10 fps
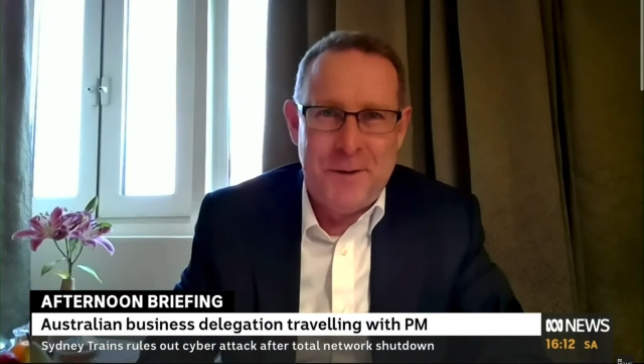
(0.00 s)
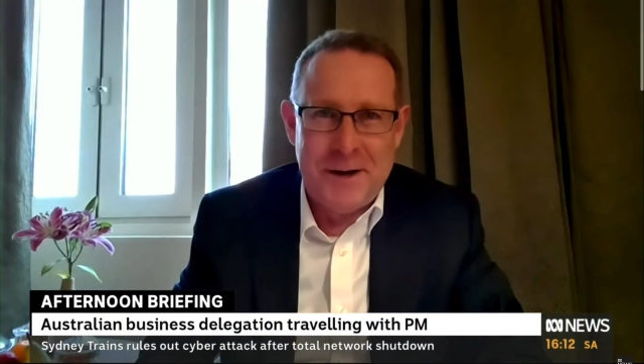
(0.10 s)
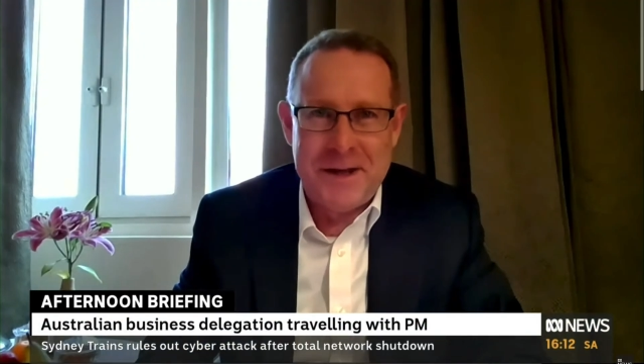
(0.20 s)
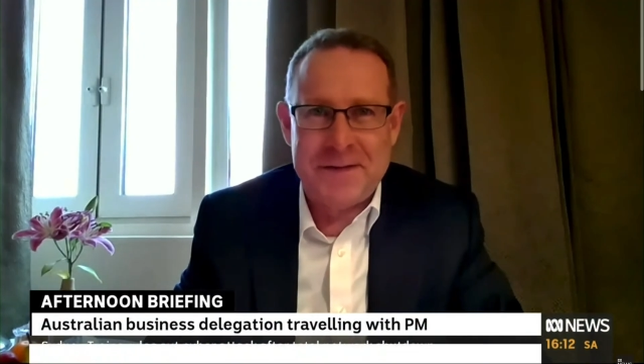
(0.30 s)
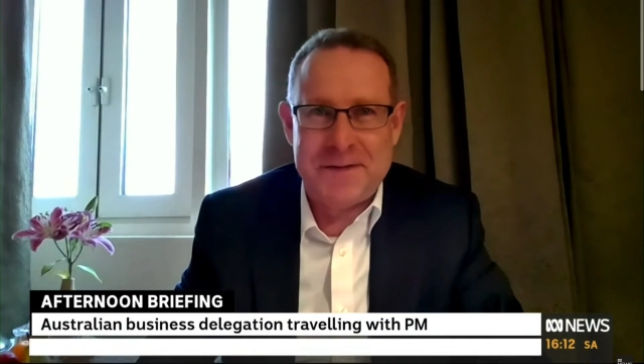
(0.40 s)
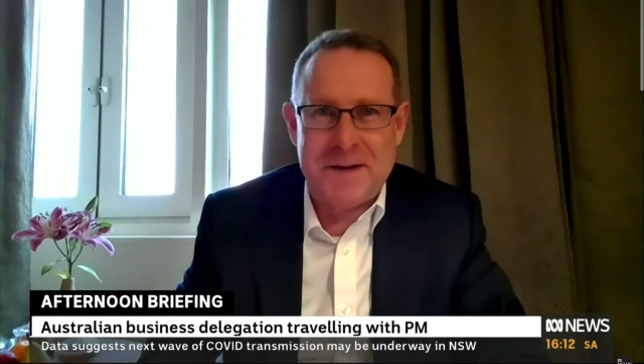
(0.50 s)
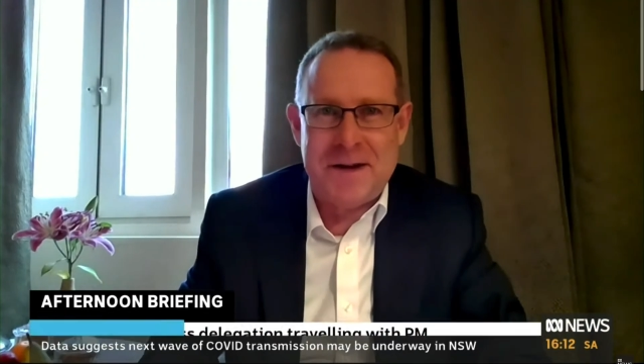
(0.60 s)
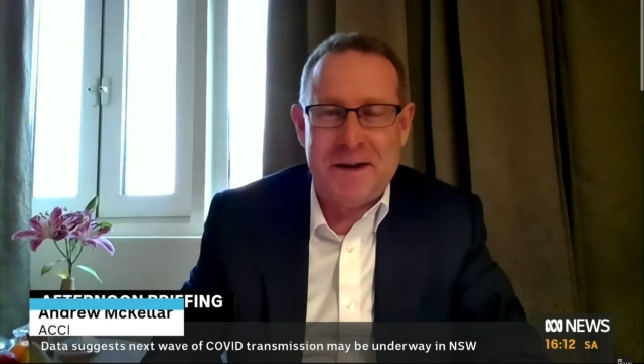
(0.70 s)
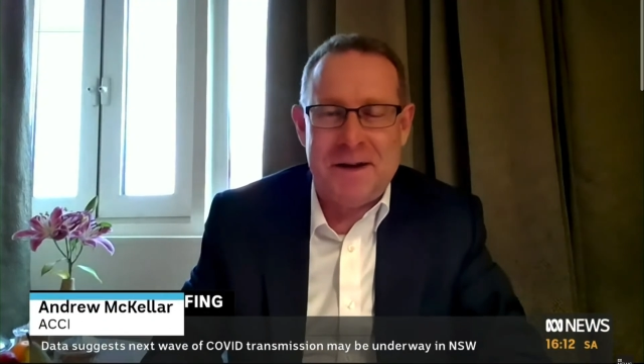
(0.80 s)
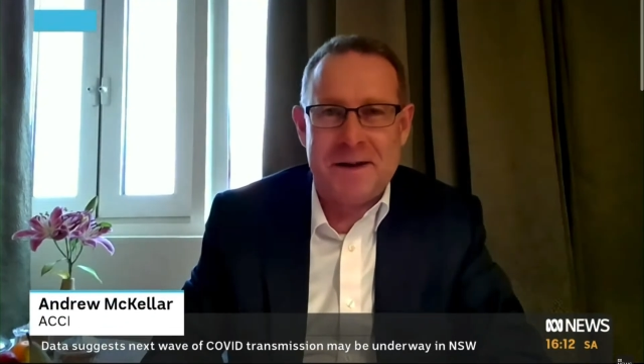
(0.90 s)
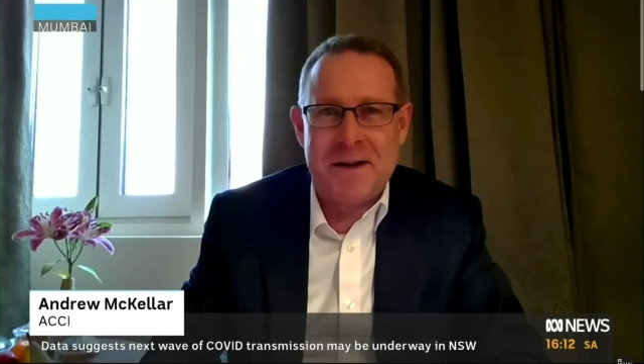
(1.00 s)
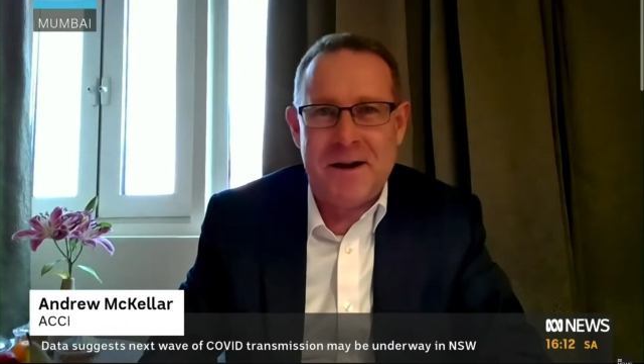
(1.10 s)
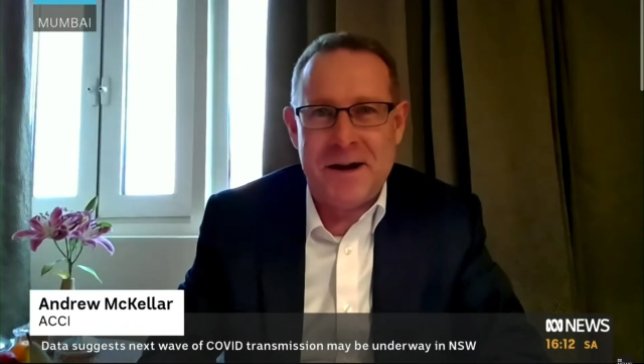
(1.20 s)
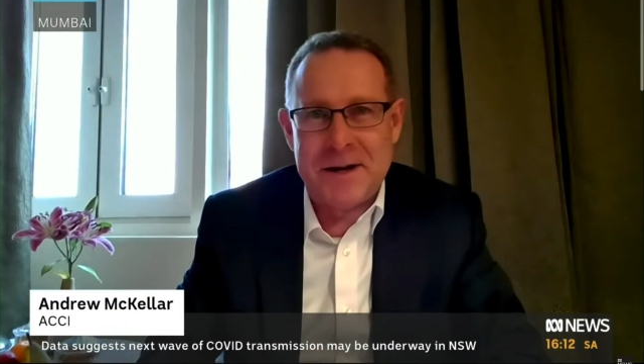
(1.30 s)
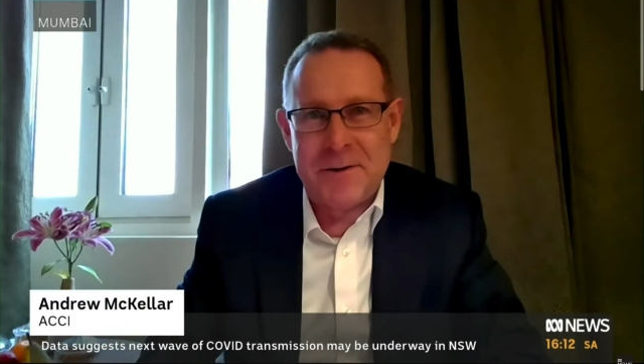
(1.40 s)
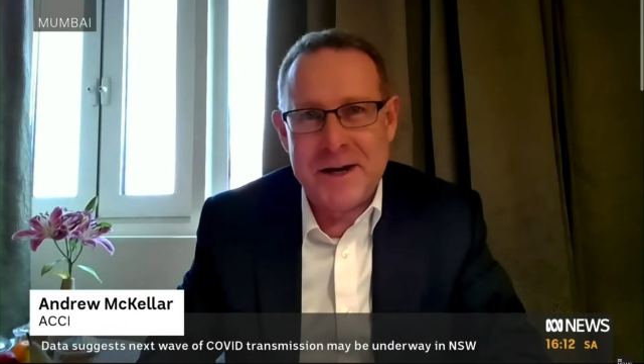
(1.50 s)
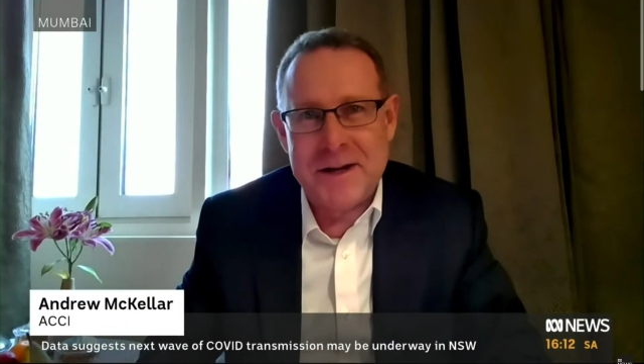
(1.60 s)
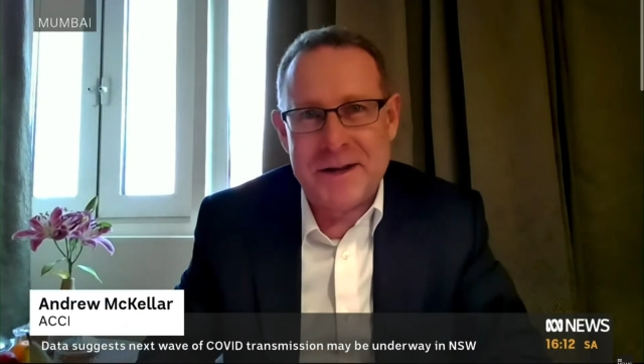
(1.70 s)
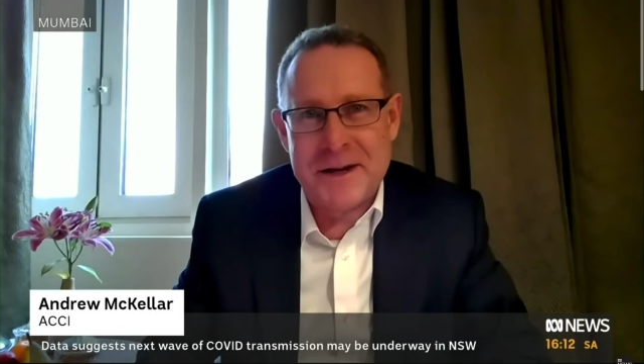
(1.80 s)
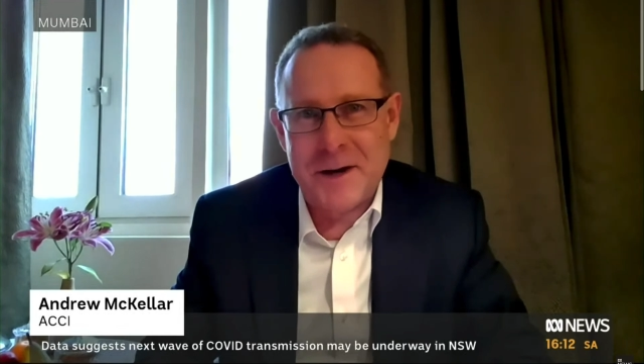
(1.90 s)
Well, yes. Hi,
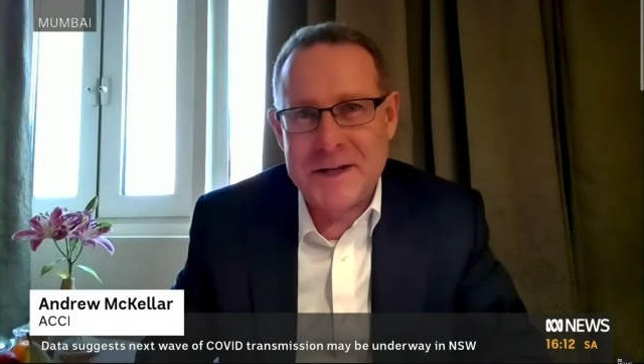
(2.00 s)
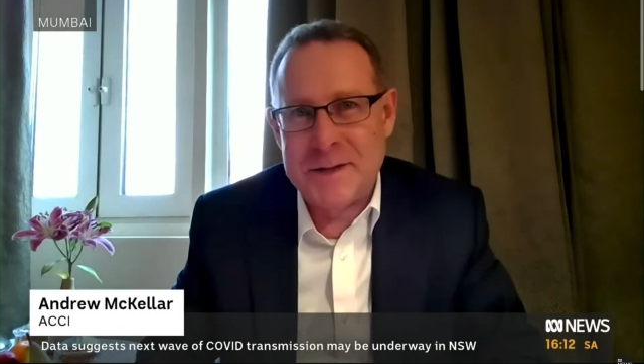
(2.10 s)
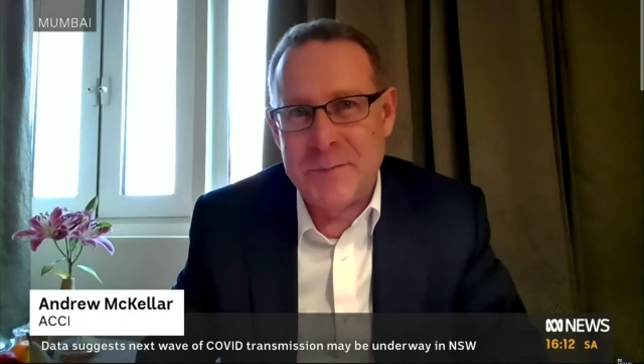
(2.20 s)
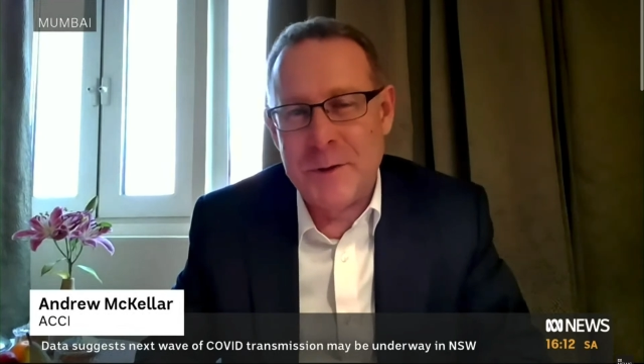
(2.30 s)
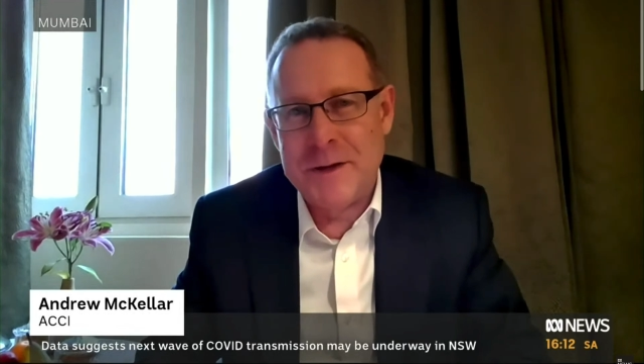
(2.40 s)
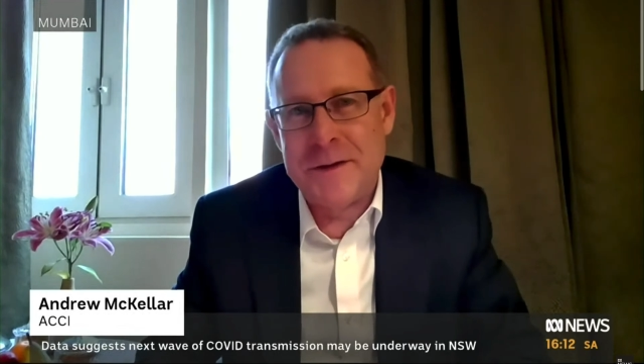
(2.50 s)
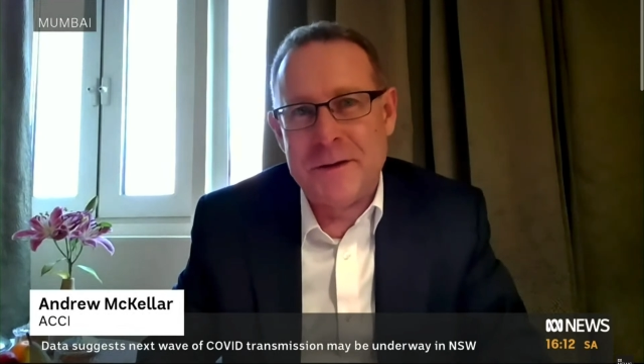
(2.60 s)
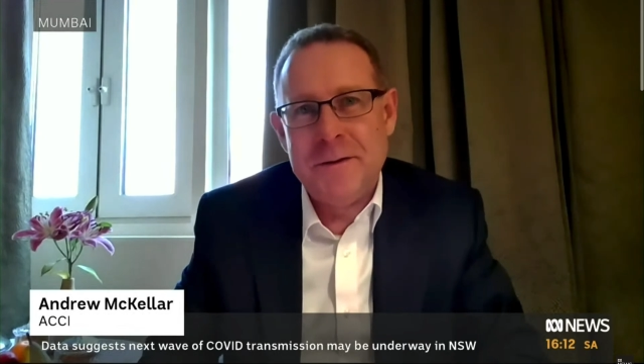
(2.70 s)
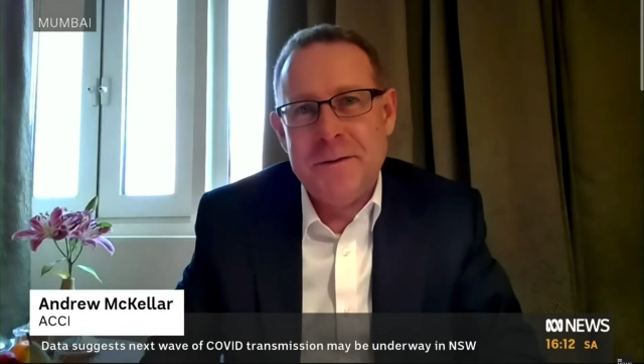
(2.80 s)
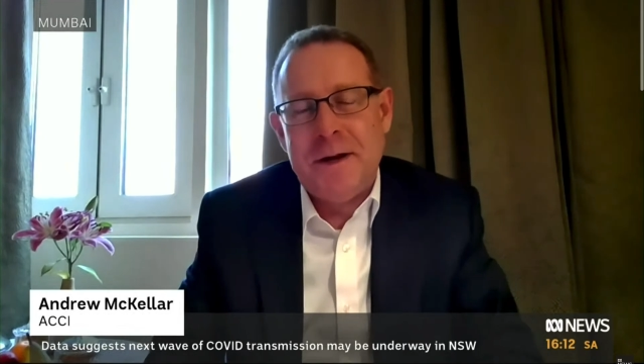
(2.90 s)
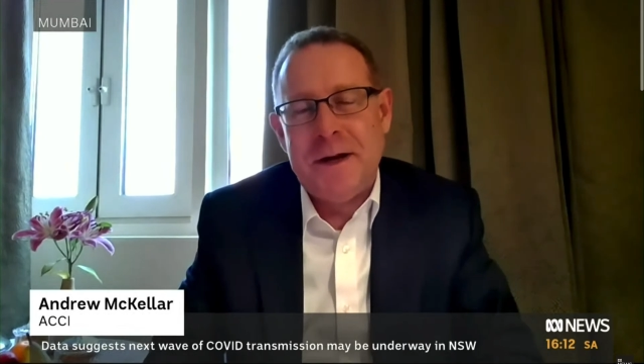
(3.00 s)
Greg. Great to be with you.